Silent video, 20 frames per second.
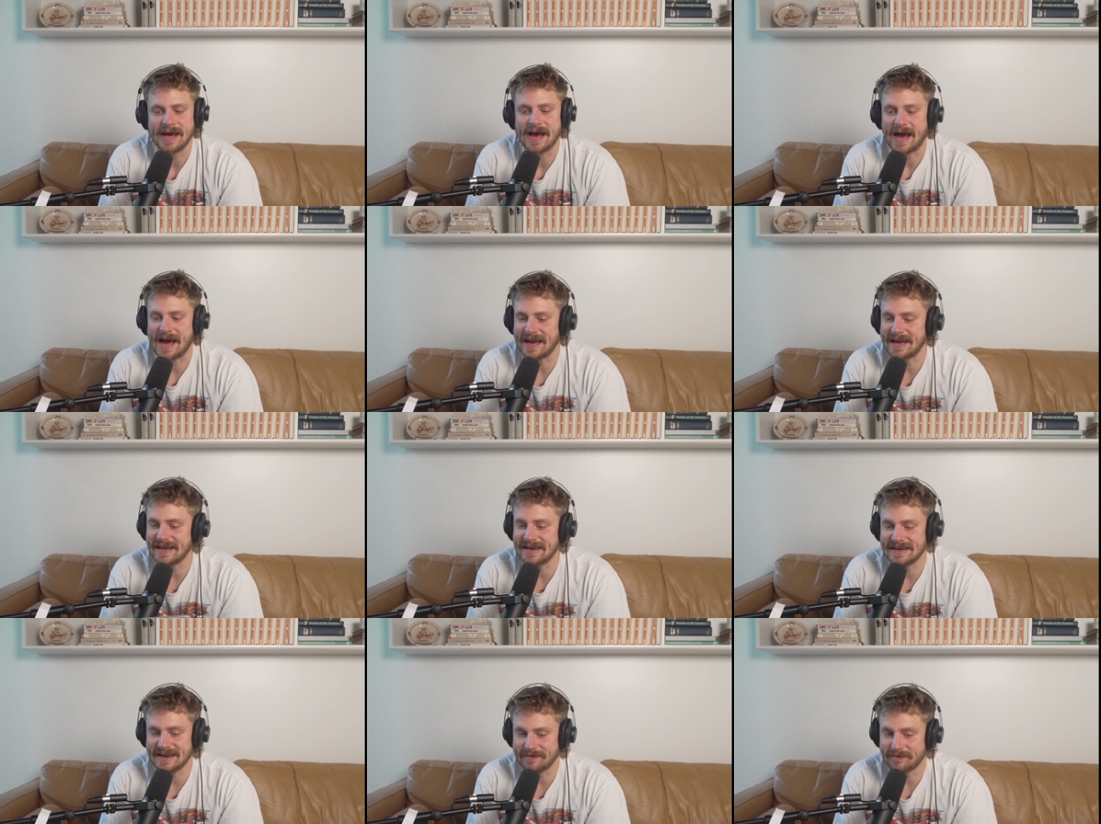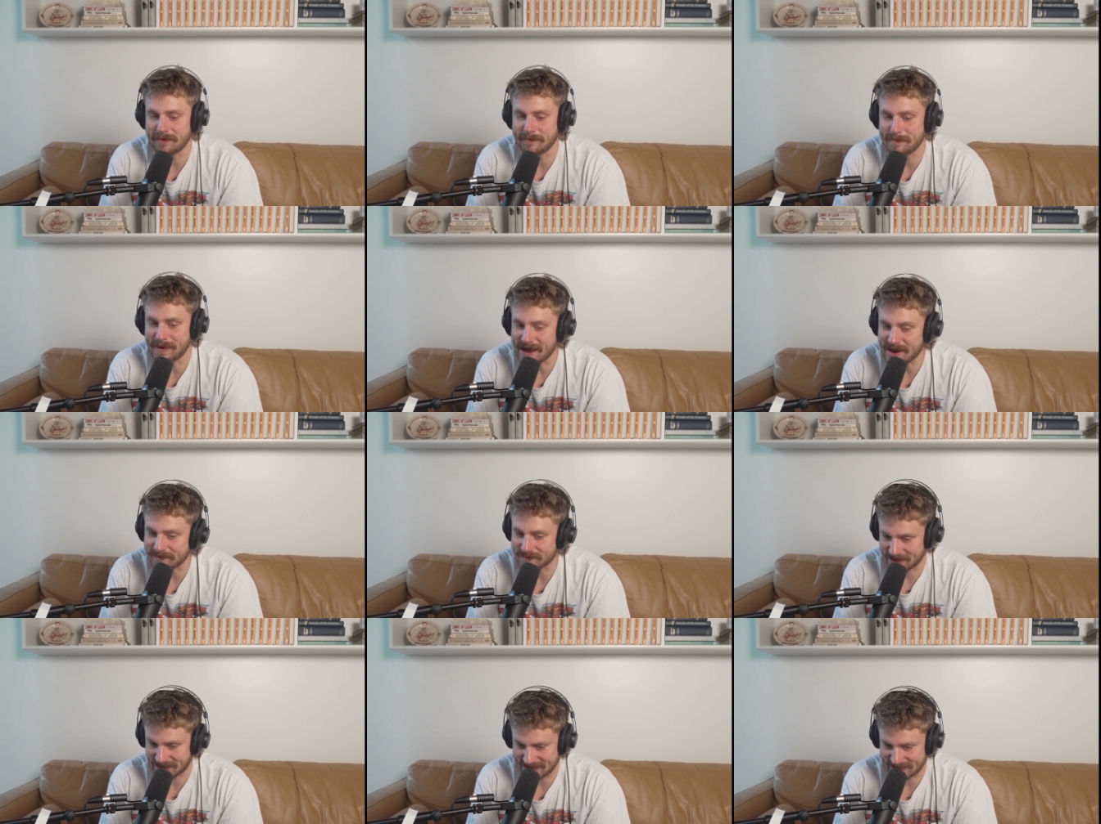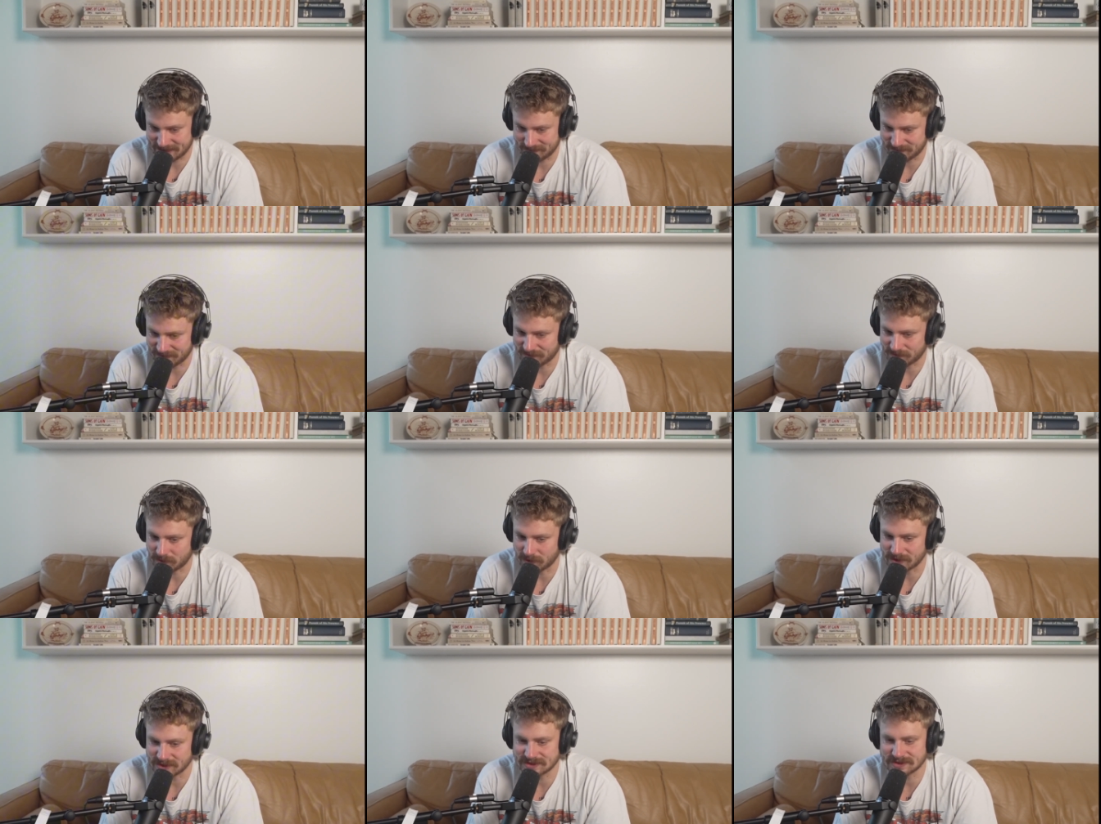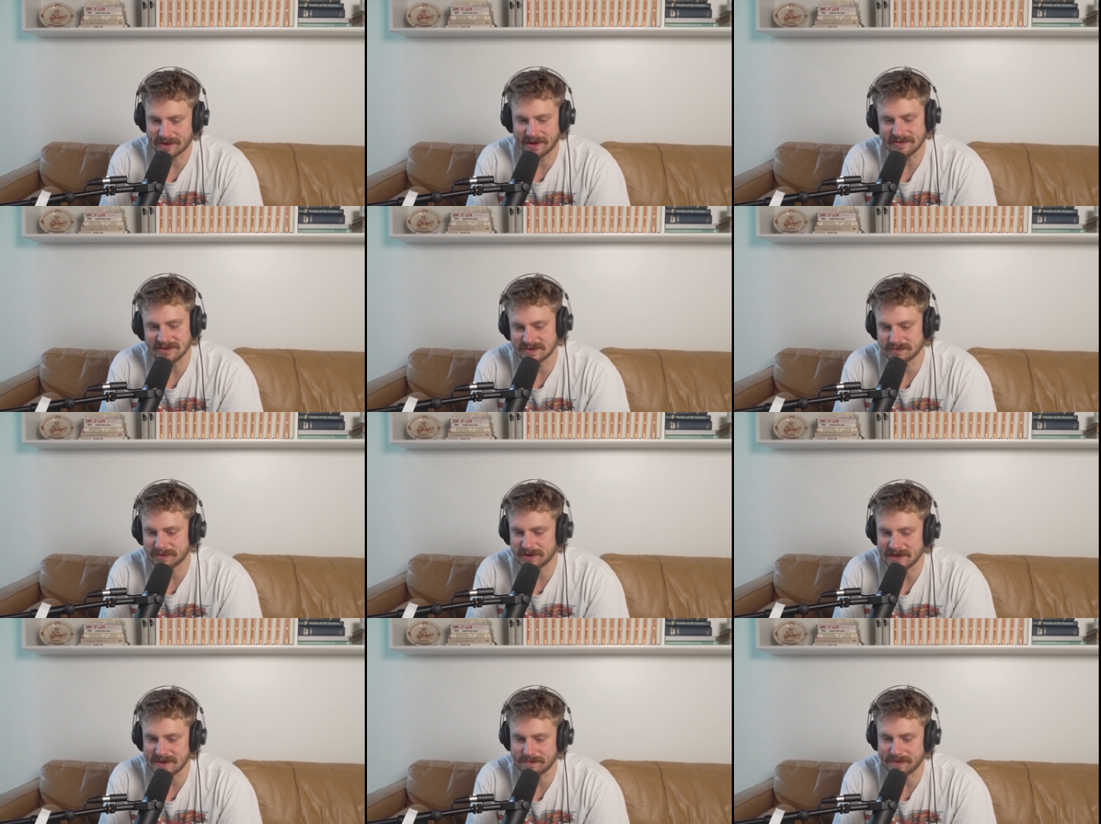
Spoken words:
I had never met Ryan before, so I was pretty